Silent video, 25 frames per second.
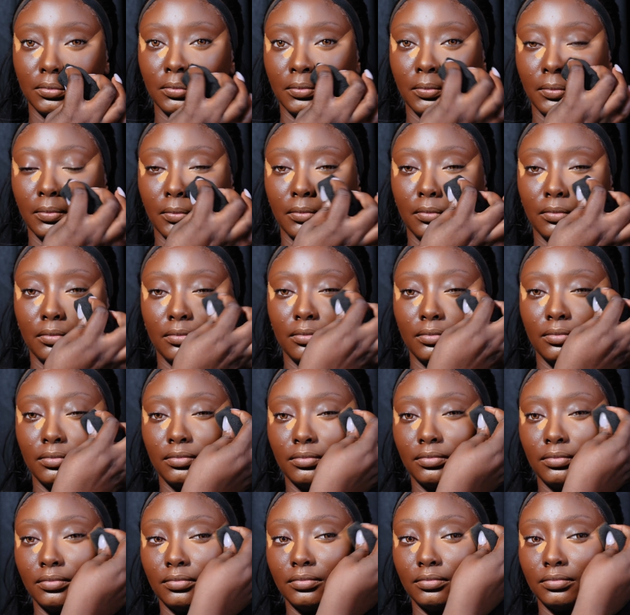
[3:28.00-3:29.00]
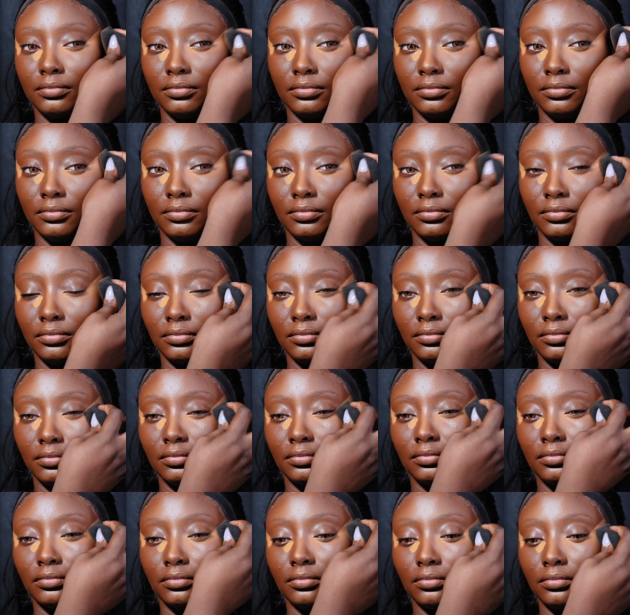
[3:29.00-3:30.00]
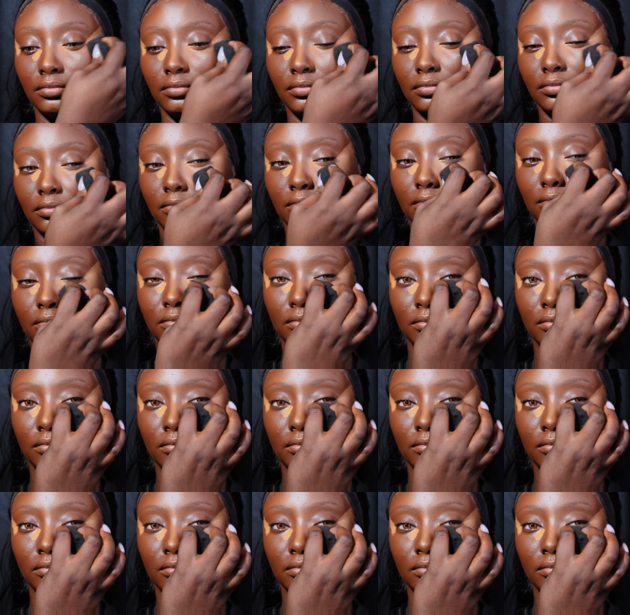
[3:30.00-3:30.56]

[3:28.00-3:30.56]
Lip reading: [no speech]